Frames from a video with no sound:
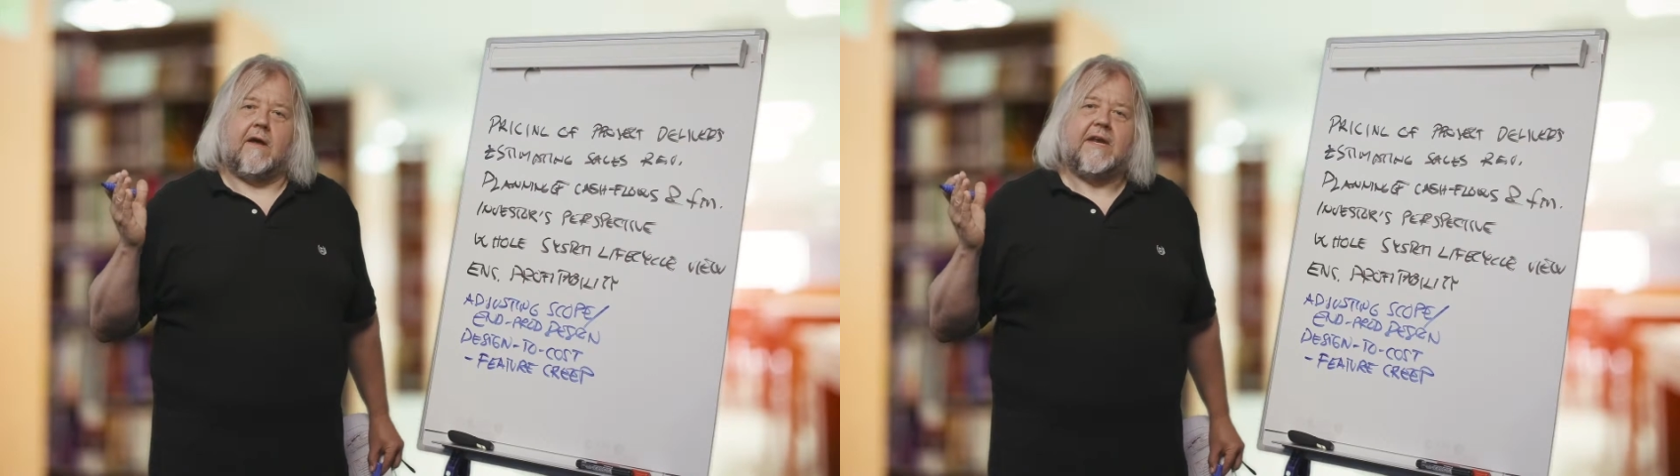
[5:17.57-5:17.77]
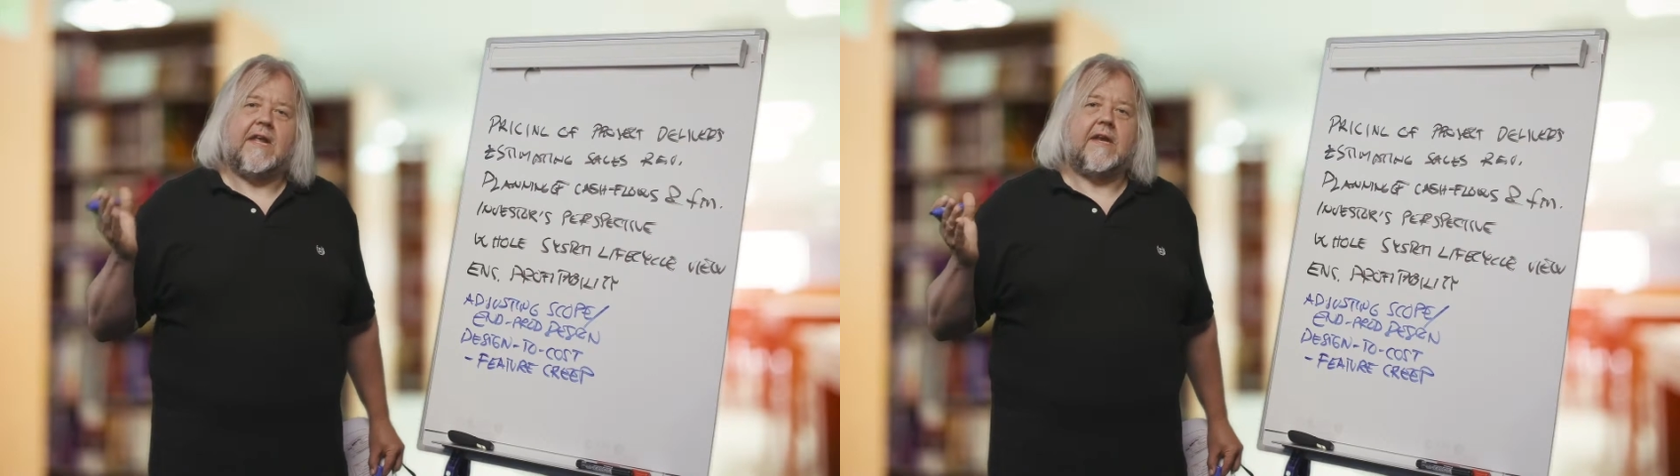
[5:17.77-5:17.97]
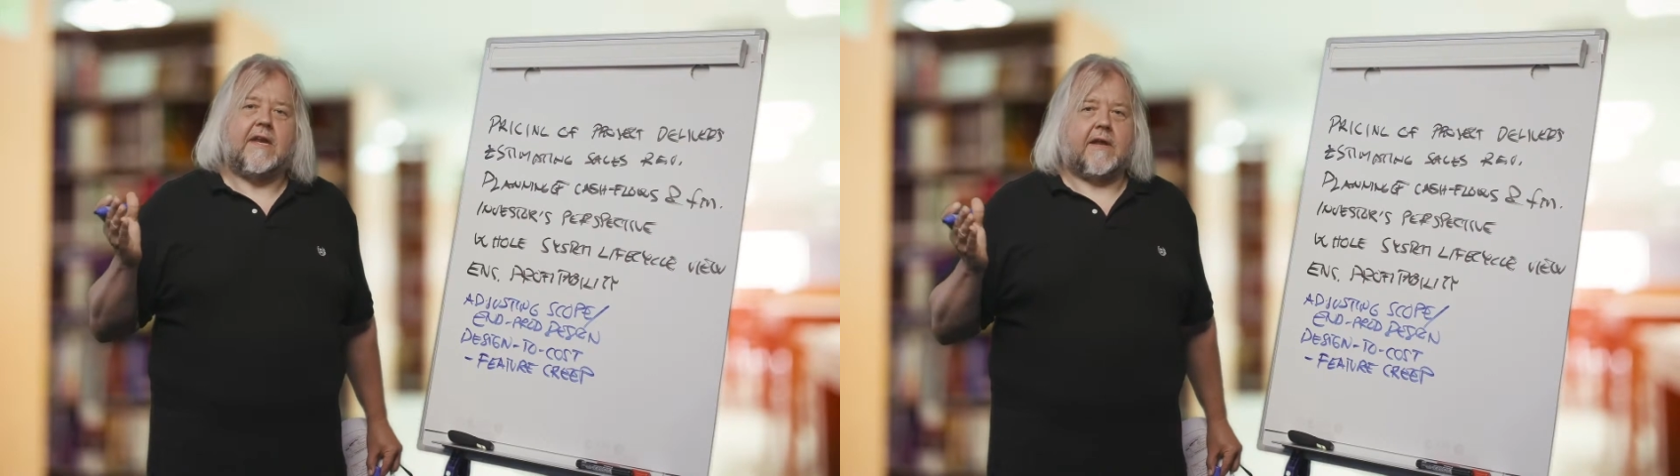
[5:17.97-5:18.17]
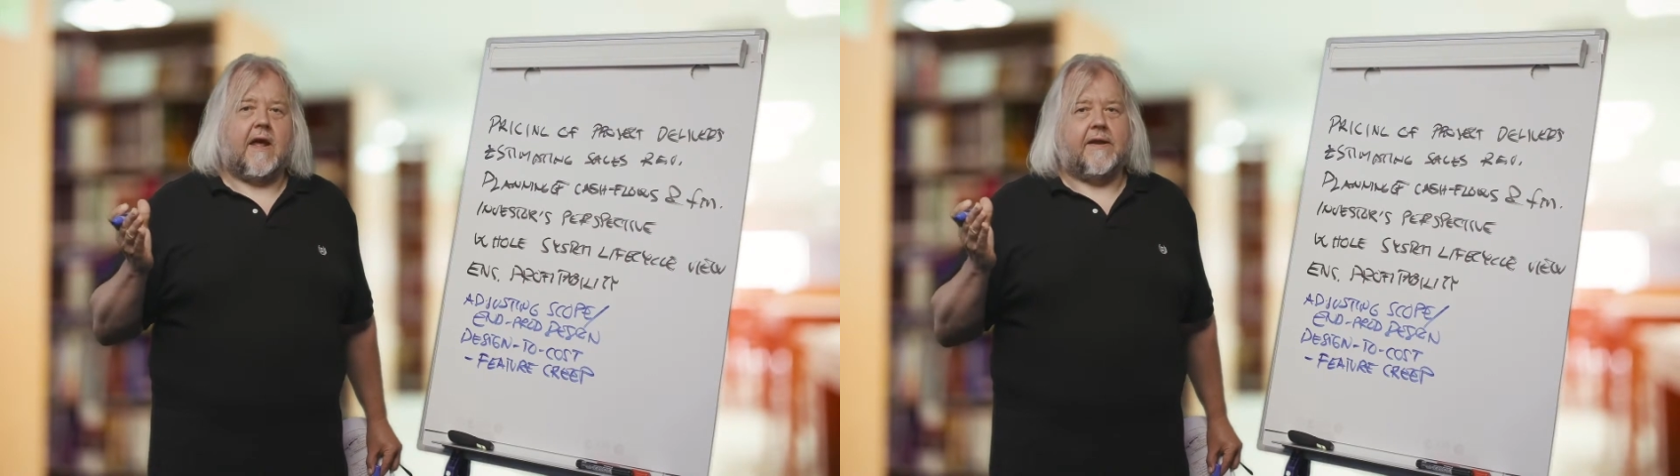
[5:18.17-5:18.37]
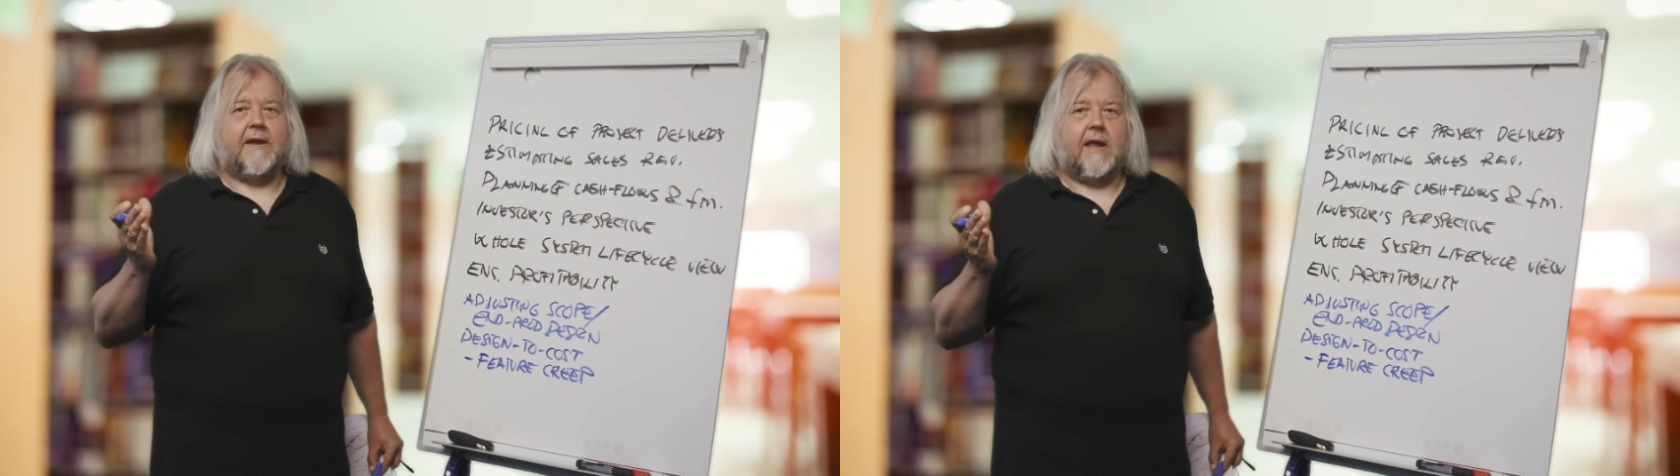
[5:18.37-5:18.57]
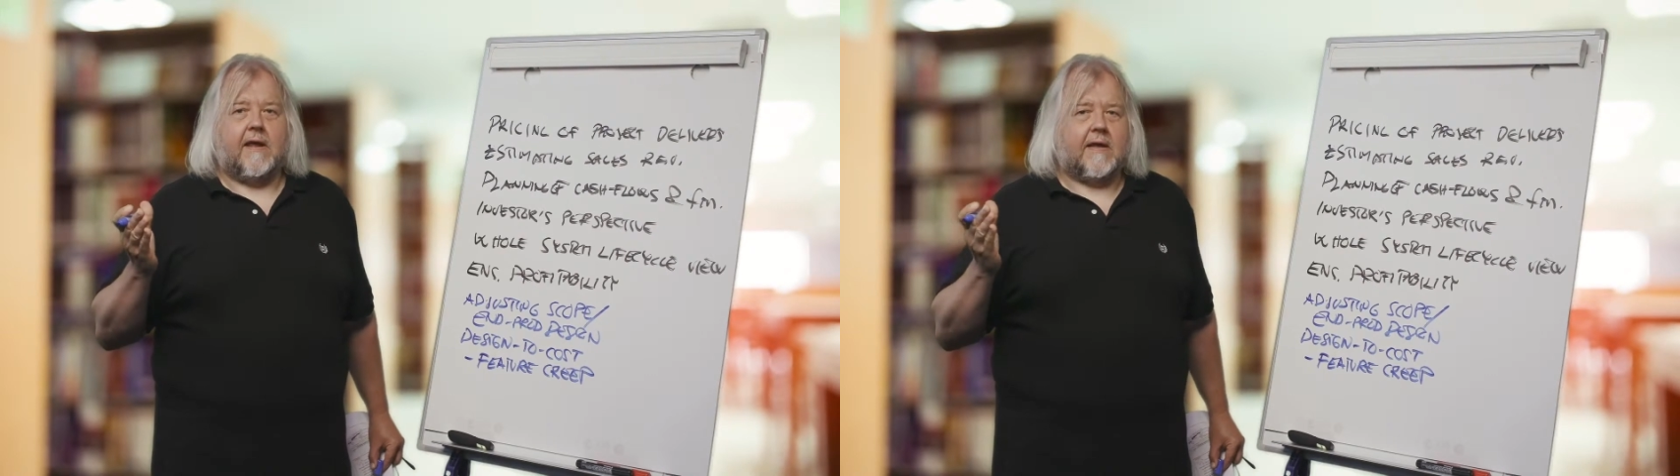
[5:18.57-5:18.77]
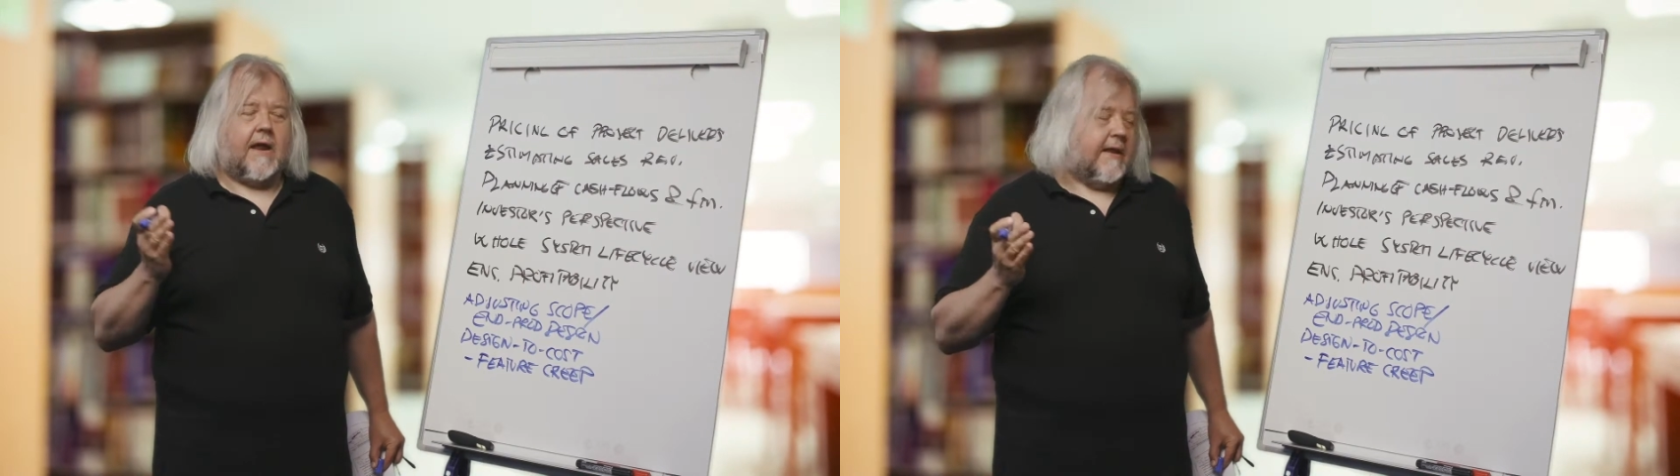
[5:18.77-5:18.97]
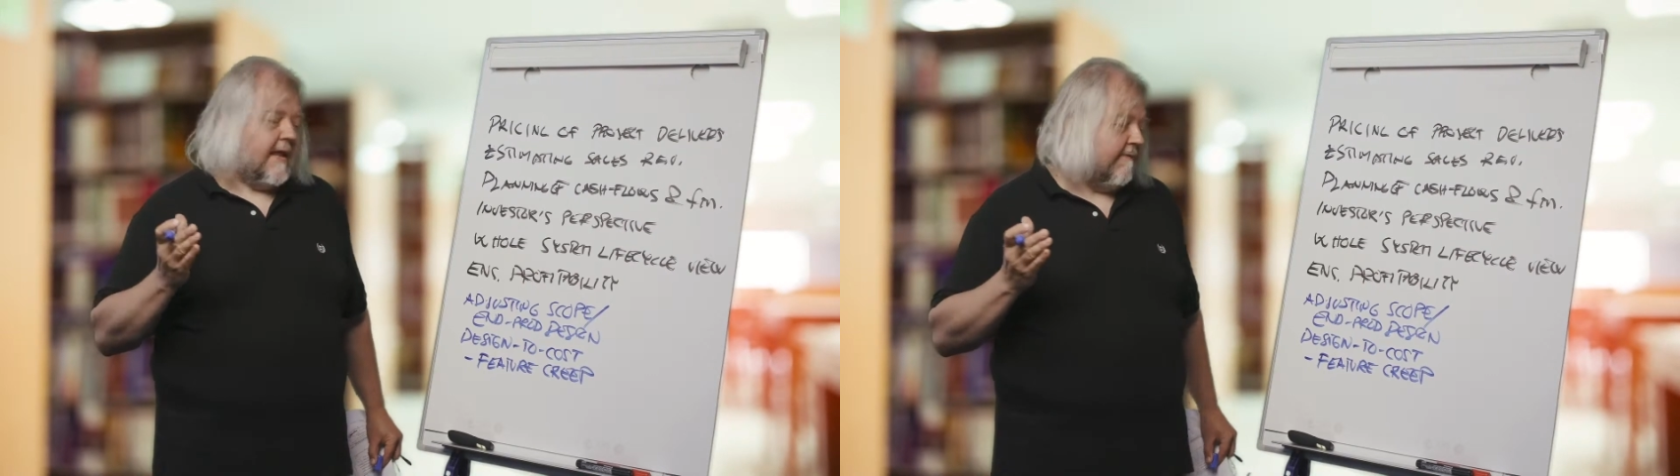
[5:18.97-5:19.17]
needed, and they
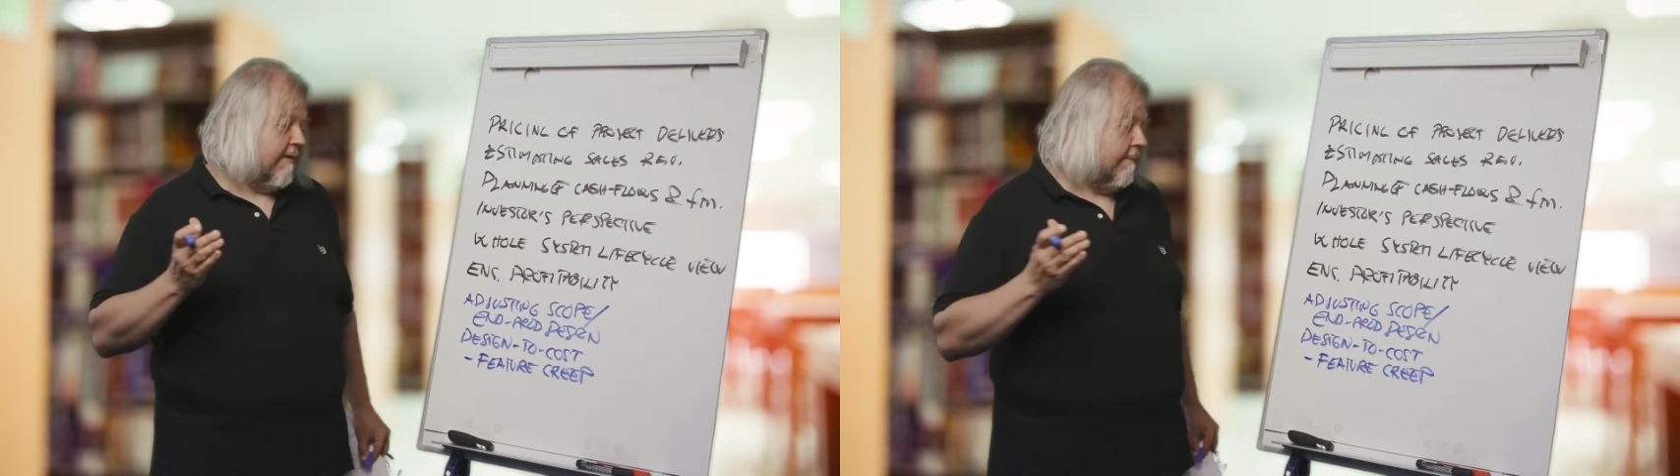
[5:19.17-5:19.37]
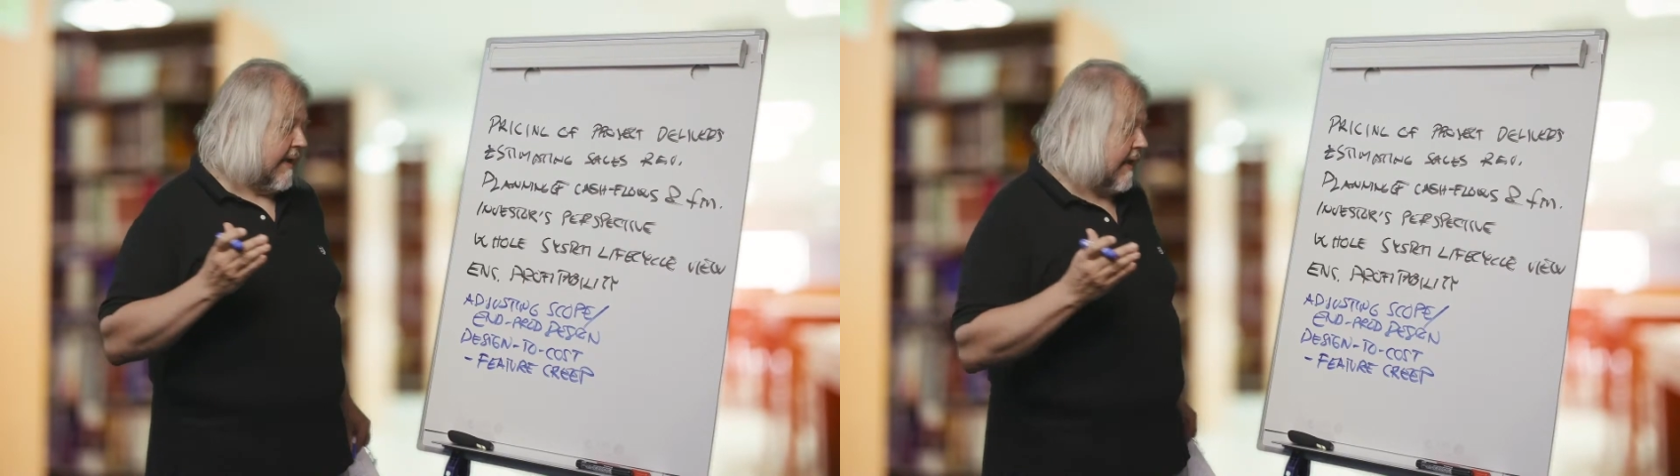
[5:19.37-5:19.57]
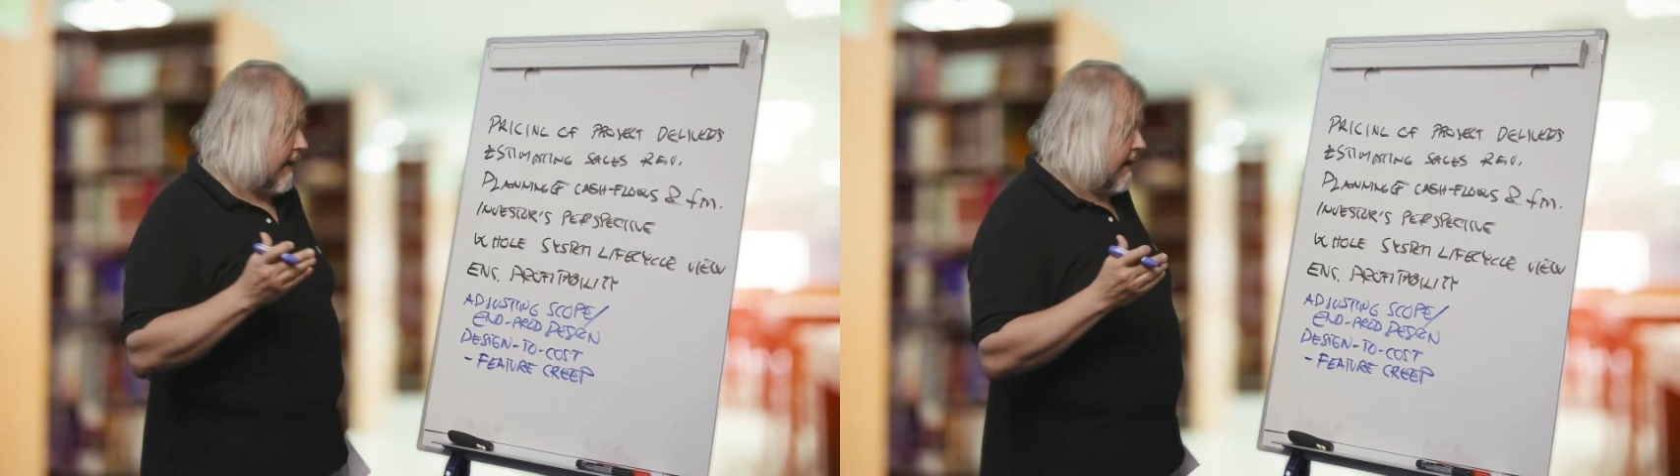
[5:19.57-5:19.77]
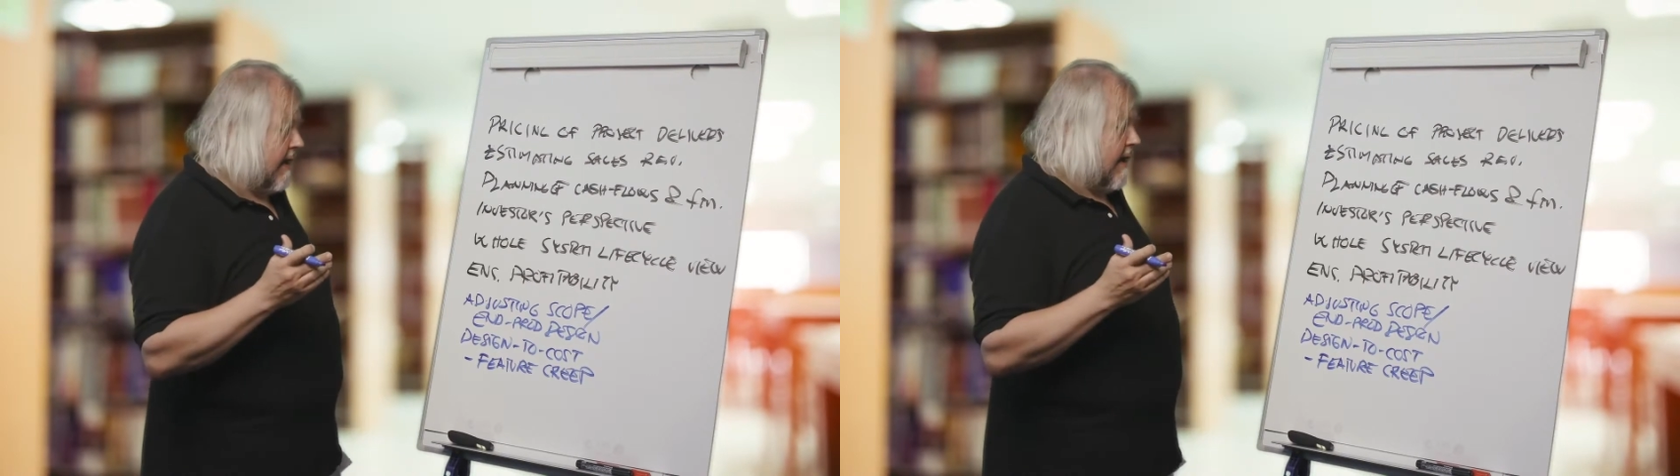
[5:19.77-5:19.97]
can even be